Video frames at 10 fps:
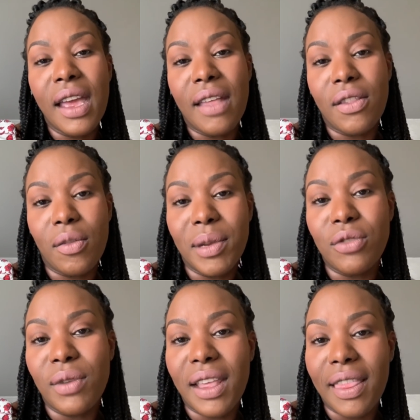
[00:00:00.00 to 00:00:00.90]
and they'll be
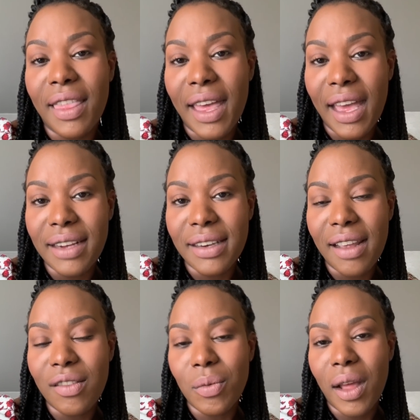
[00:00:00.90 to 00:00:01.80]
doing that
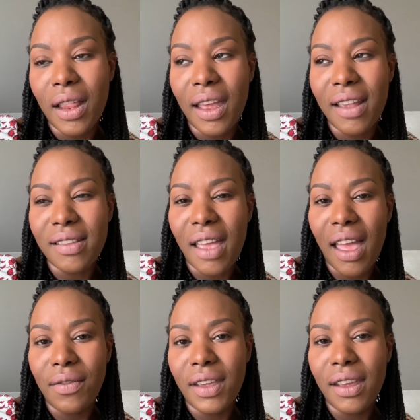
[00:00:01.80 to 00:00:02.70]
as well as
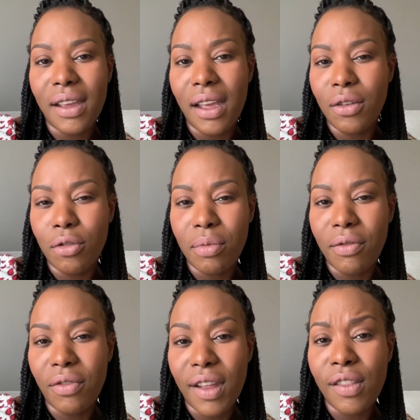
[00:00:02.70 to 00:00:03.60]
having a group of
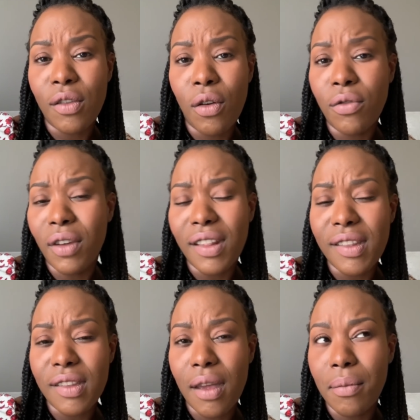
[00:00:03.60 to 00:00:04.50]
friends over at
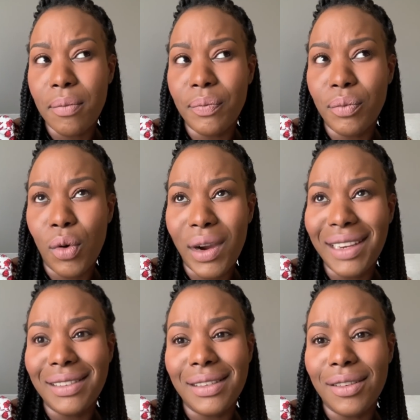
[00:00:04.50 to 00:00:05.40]
some
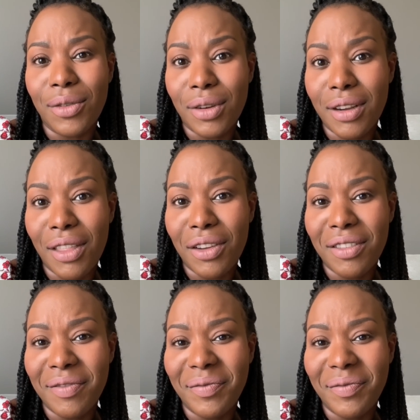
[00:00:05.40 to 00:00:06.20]
point or another.